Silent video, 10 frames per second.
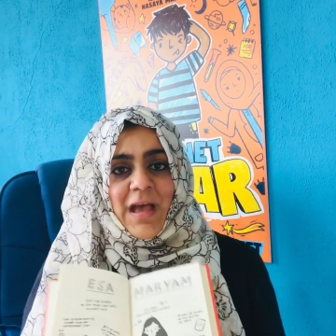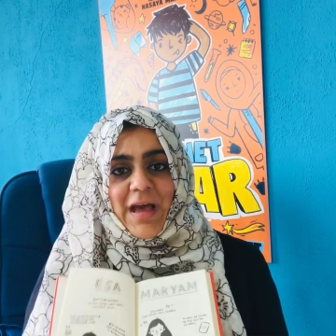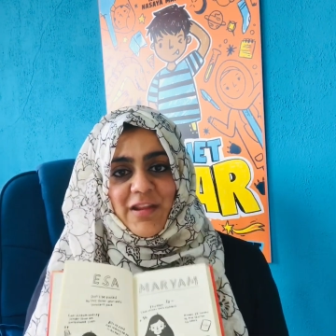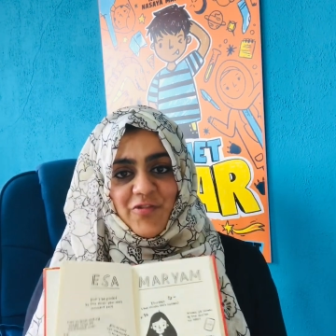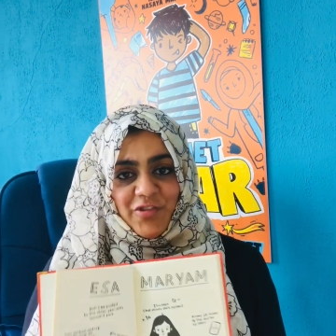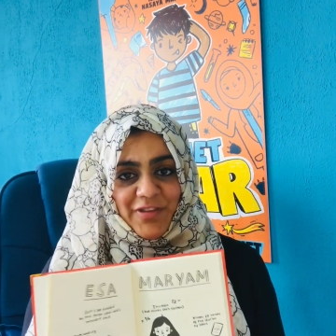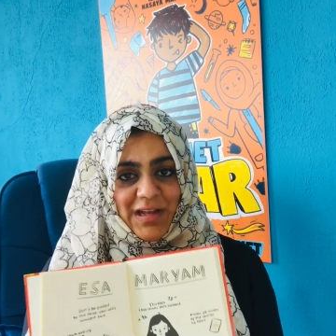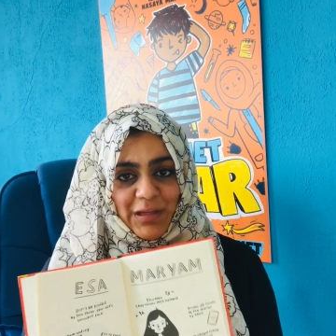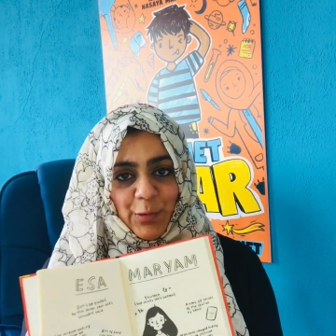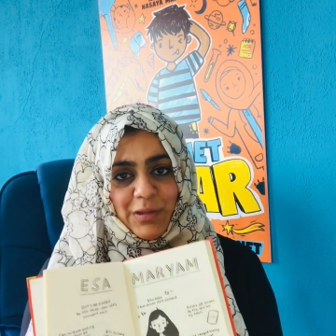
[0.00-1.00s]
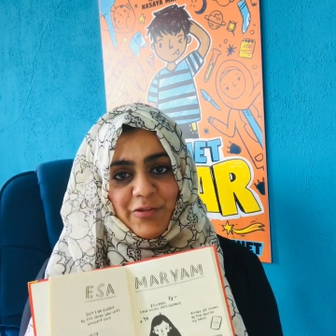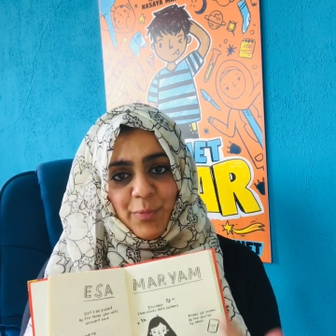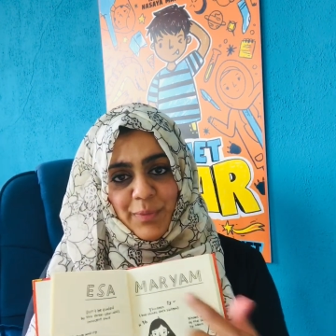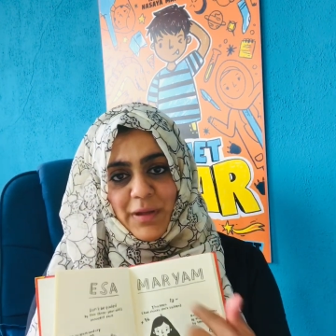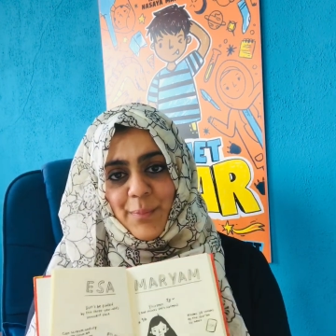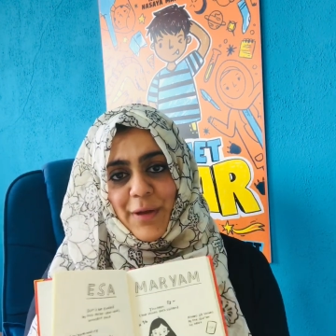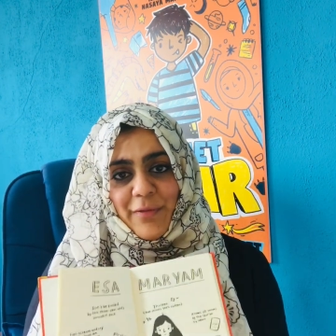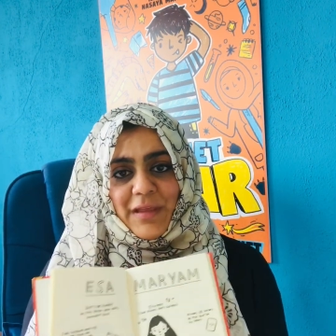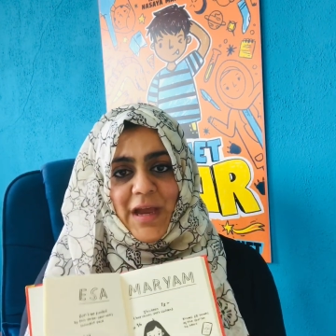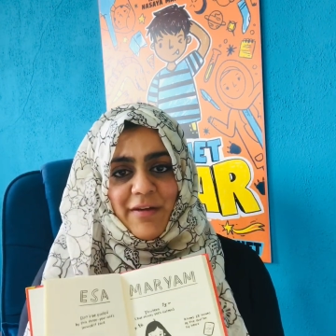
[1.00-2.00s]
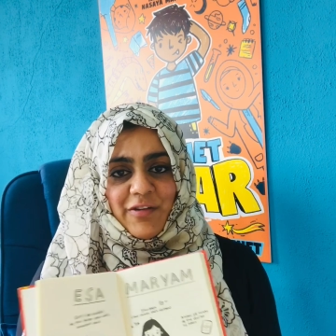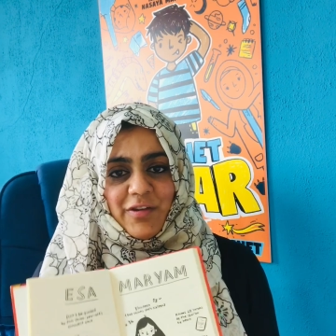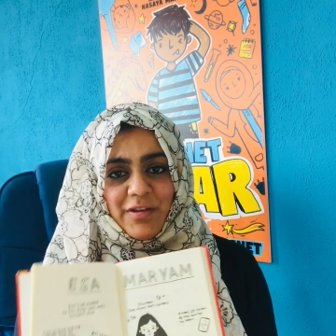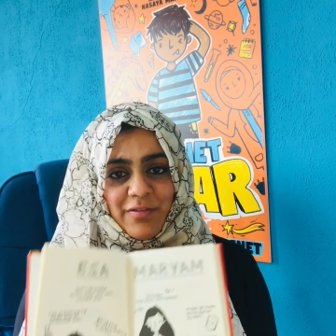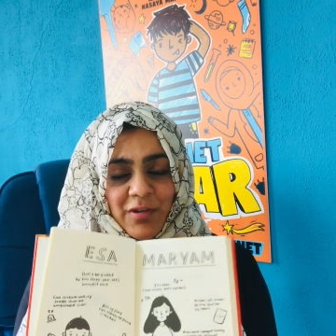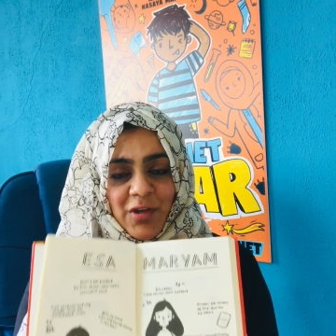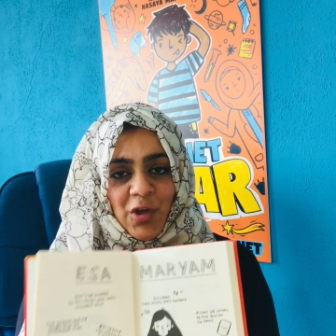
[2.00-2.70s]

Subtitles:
and it's just telling you a little bit about the characters.